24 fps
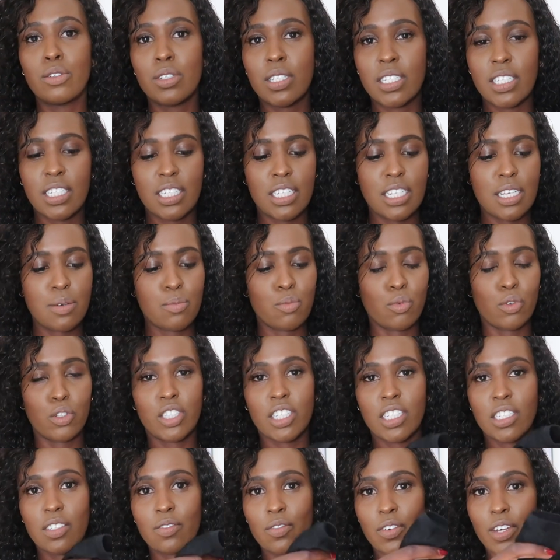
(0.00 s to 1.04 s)
good steam will
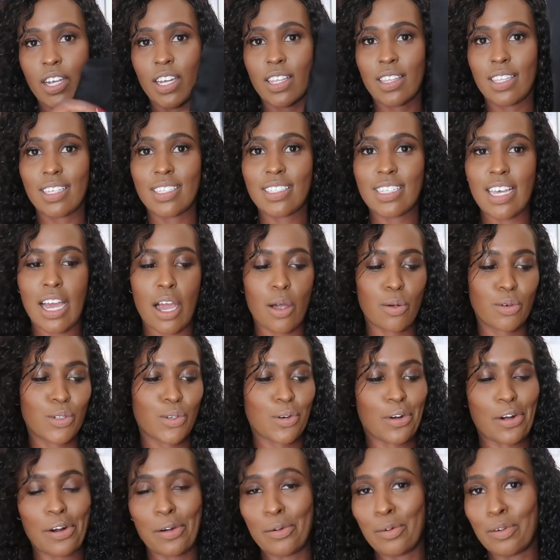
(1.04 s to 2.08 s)
just figure this out,
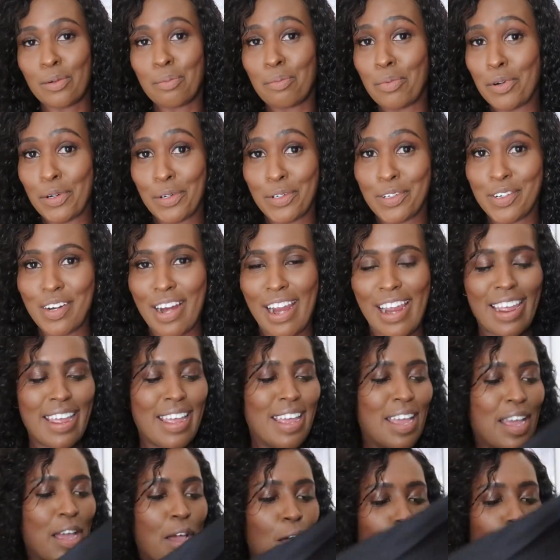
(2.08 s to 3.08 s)
or a good blow dry